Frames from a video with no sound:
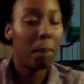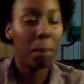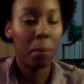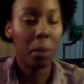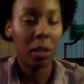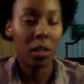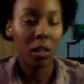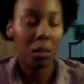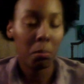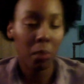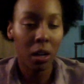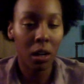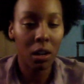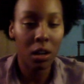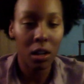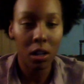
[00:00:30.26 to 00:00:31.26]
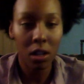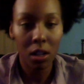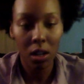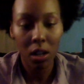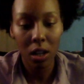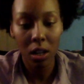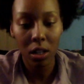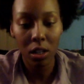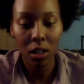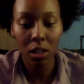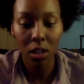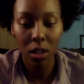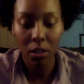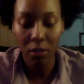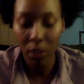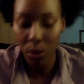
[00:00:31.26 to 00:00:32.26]
be smarter and
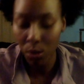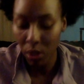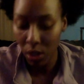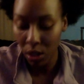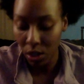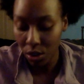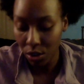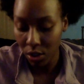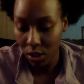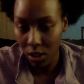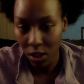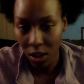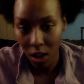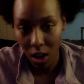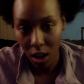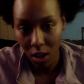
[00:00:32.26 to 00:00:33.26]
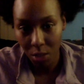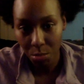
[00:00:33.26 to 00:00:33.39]
start recording during the day.